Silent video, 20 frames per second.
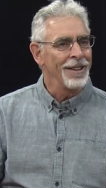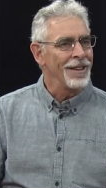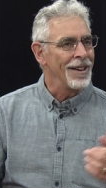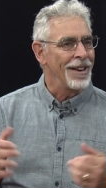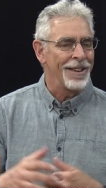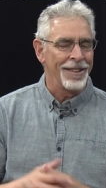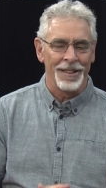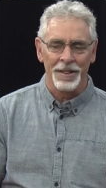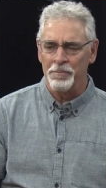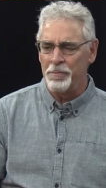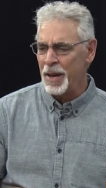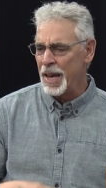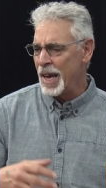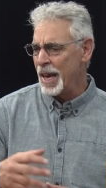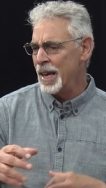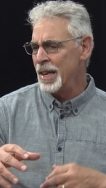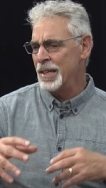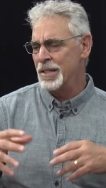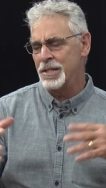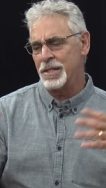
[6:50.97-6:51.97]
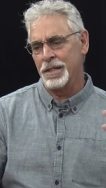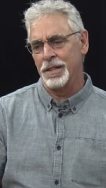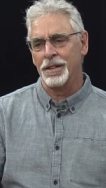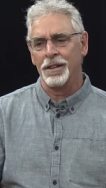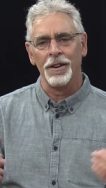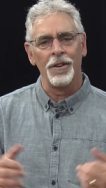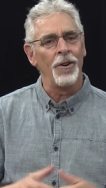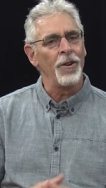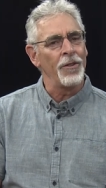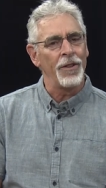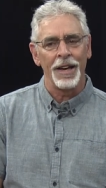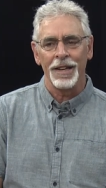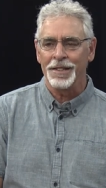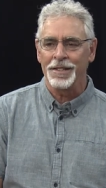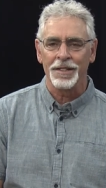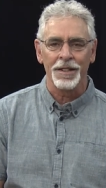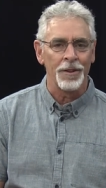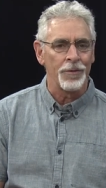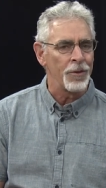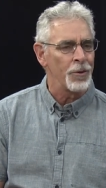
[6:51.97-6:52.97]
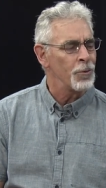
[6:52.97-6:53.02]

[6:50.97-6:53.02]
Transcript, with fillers: And the bands and all that stuff.